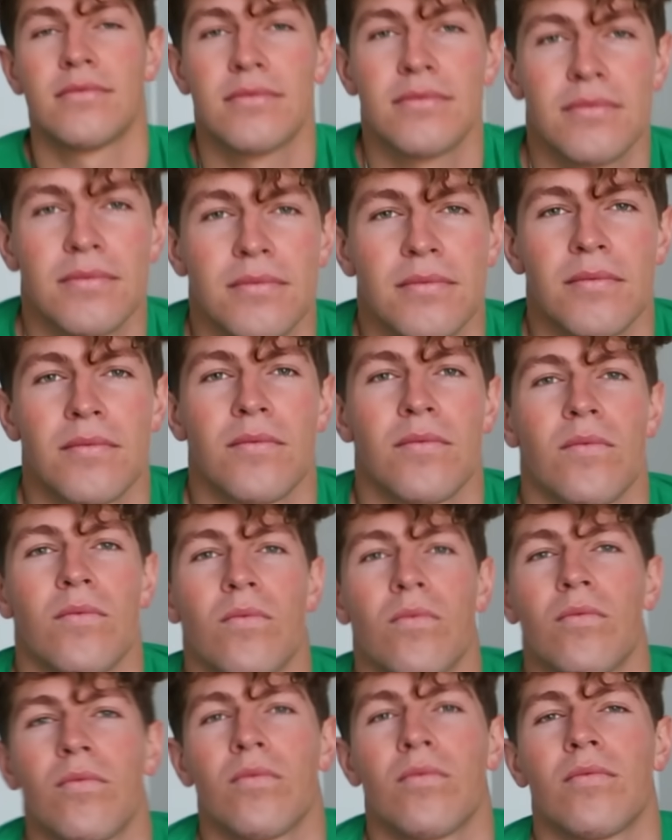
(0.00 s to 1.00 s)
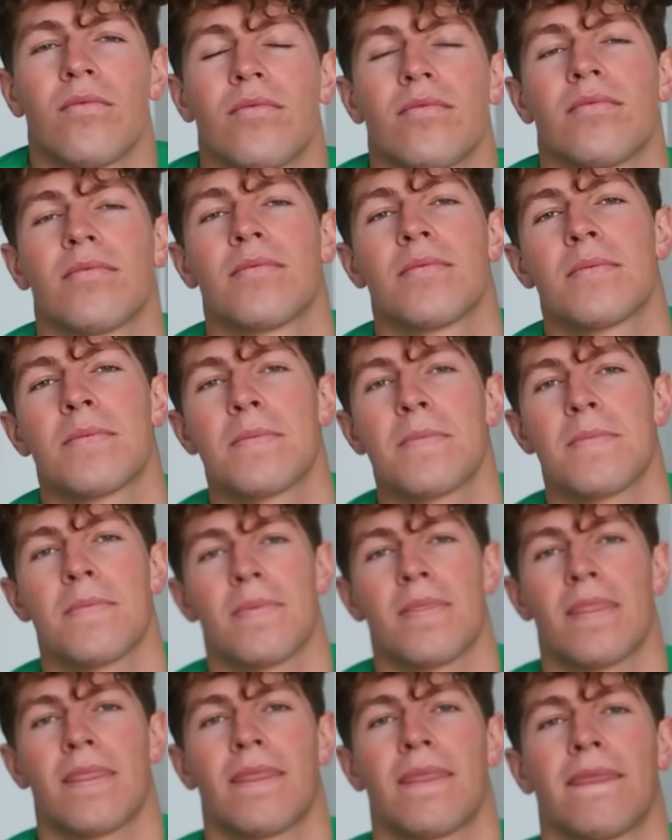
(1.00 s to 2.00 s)

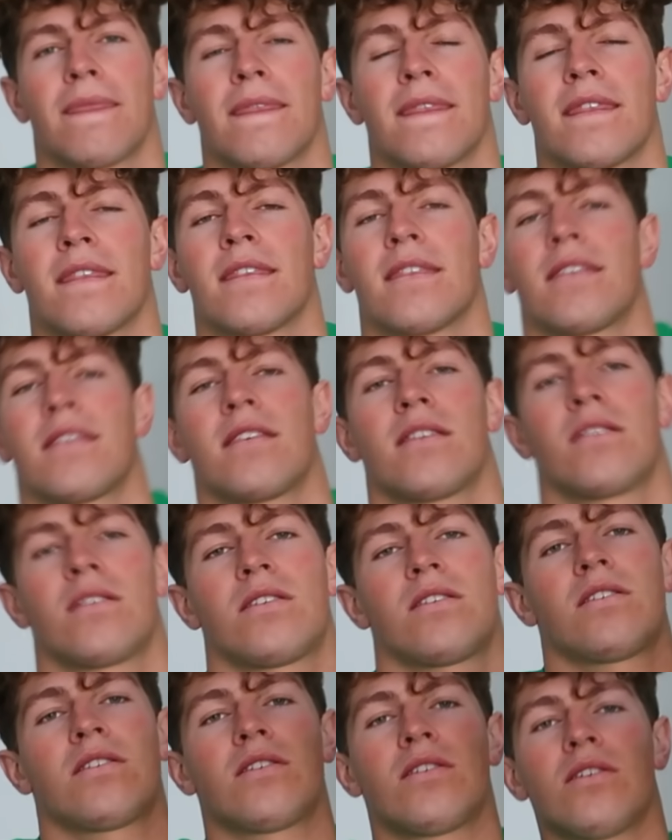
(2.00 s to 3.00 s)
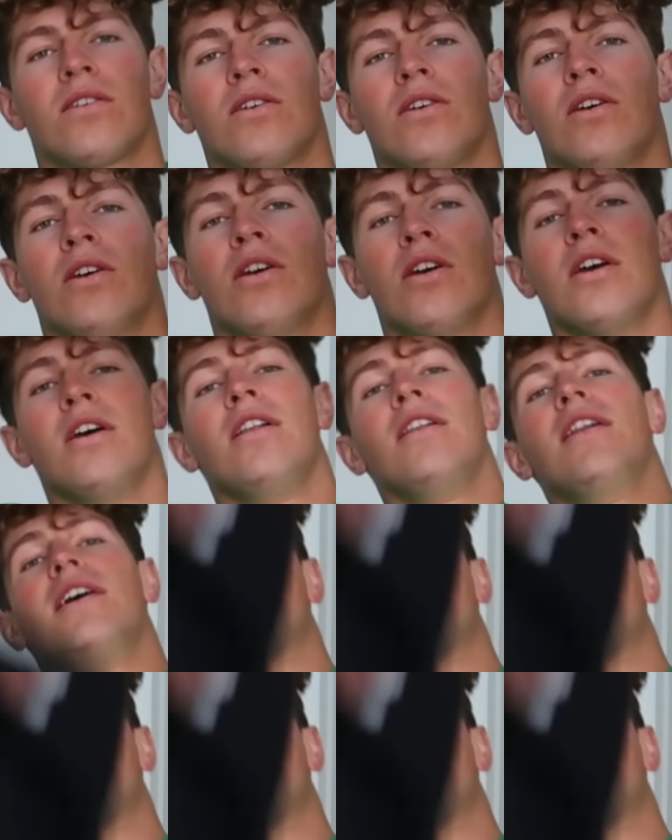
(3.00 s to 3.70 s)
[no speech]